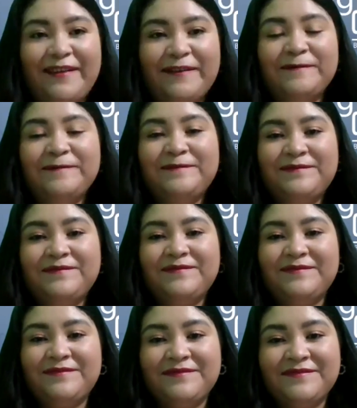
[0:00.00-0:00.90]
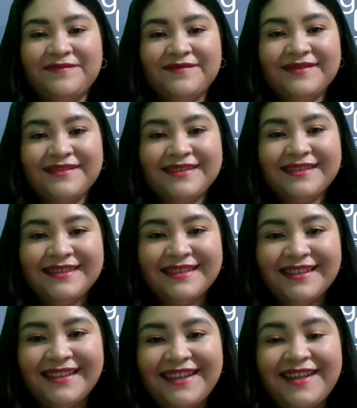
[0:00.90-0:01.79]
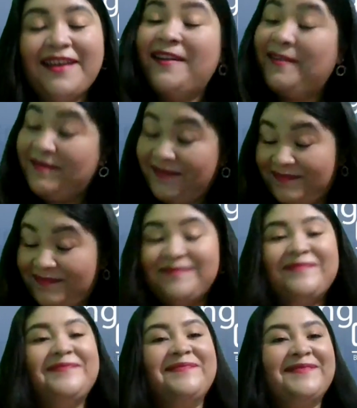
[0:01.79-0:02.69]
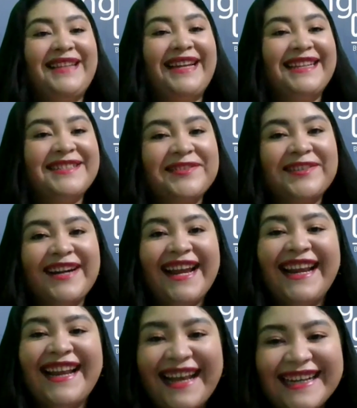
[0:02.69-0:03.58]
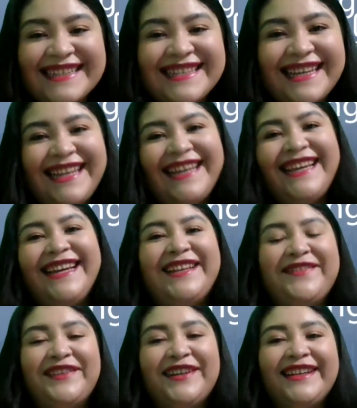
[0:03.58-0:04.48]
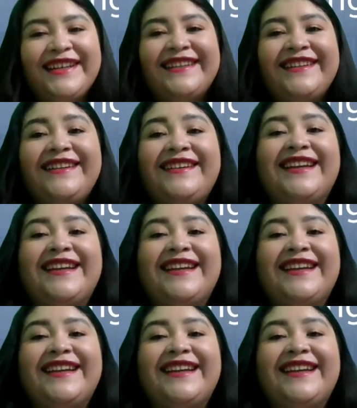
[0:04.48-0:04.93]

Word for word: feel very well in the class. That's great. Excellent. Very good.